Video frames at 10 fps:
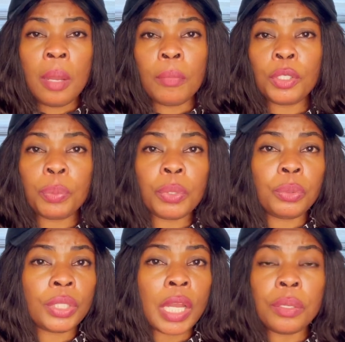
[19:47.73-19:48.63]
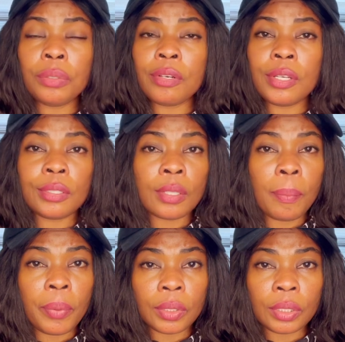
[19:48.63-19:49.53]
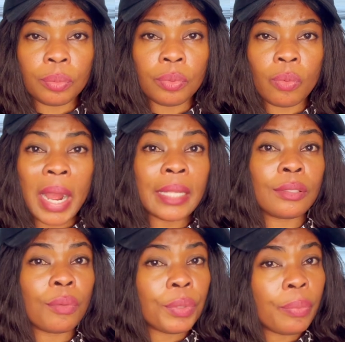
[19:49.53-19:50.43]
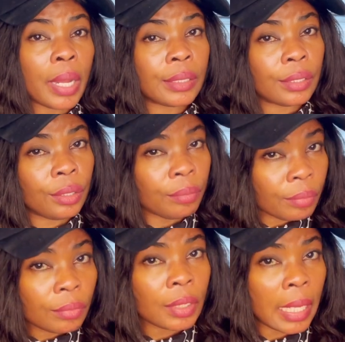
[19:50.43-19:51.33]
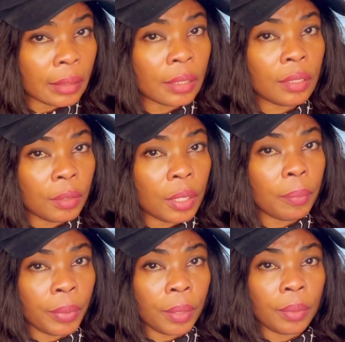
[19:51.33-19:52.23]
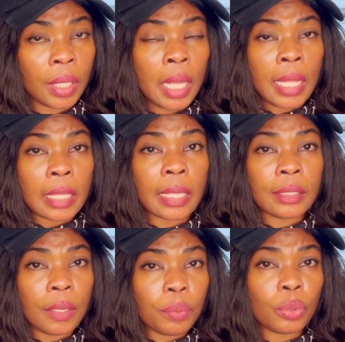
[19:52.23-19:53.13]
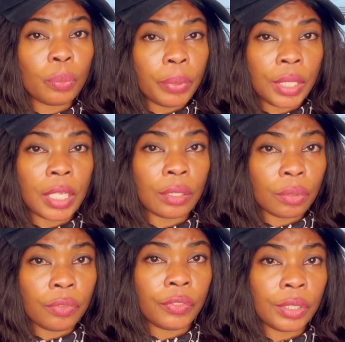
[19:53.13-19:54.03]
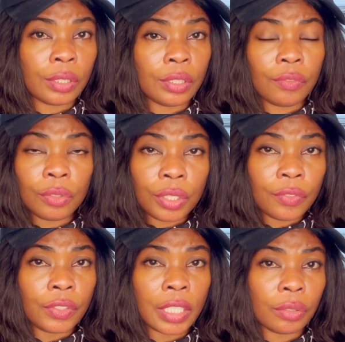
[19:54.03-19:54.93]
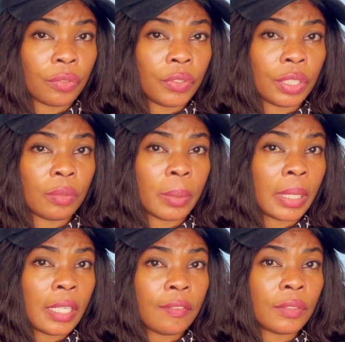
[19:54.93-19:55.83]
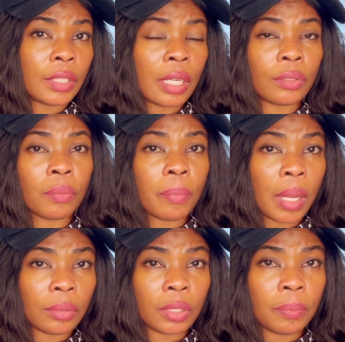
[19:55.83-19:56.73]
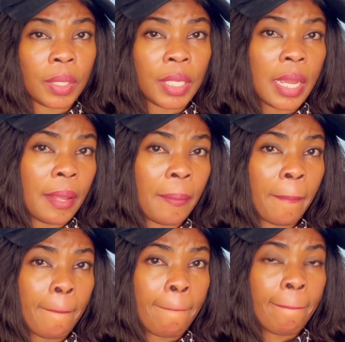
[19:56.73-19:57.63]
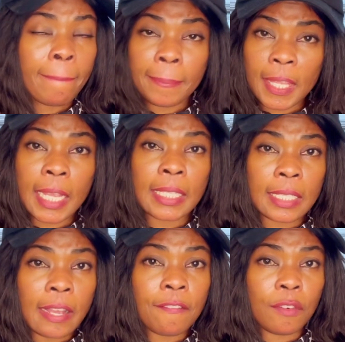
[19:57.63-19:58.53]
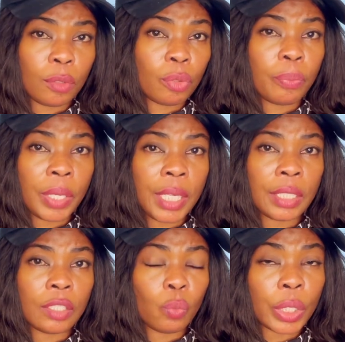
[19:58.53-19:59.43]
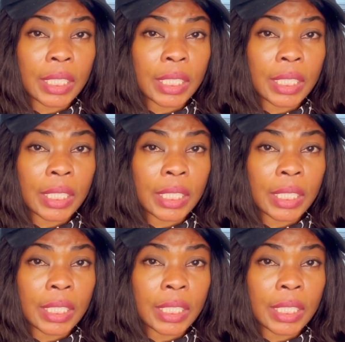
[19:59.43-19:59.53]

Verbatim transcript: Most people will tell you, no, it's not possible. Why some people are still they are still be they are still able to pay their school fees. Even if their school fees is about eleven thousand pounds per year, they can still afford to pay it with